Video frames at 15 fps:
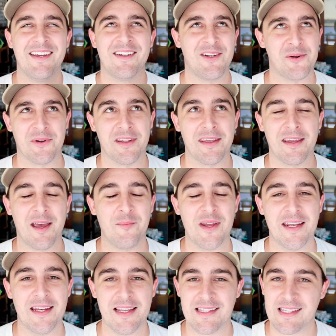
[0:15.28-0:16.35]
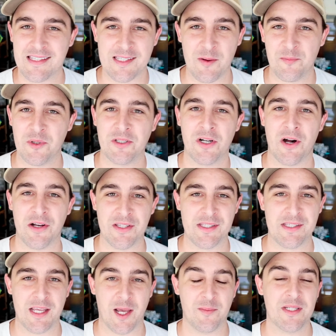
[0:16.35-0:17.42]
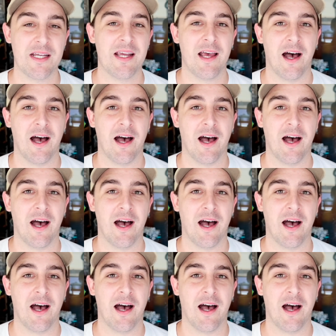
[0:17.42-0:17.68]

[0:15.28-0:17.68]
Not really, I mean, it's a simple concept.